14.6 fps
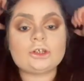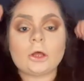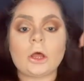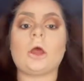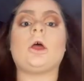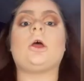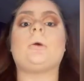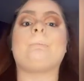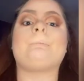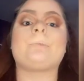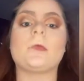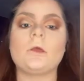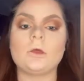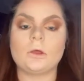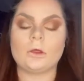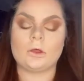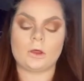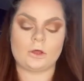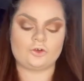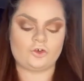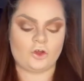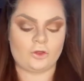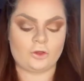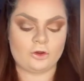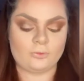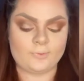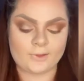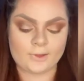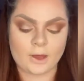I'll show you to do
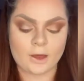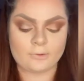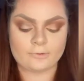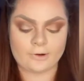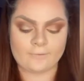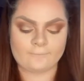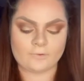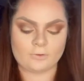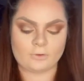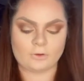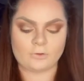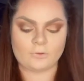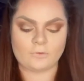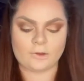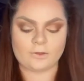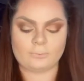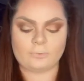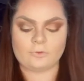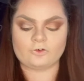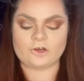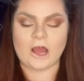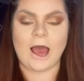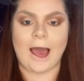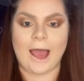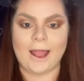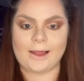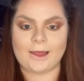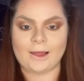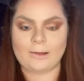mascara after all this blush and
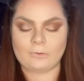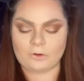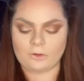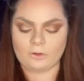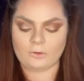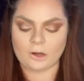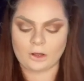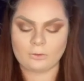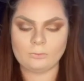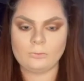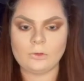highlight I'm going to do now.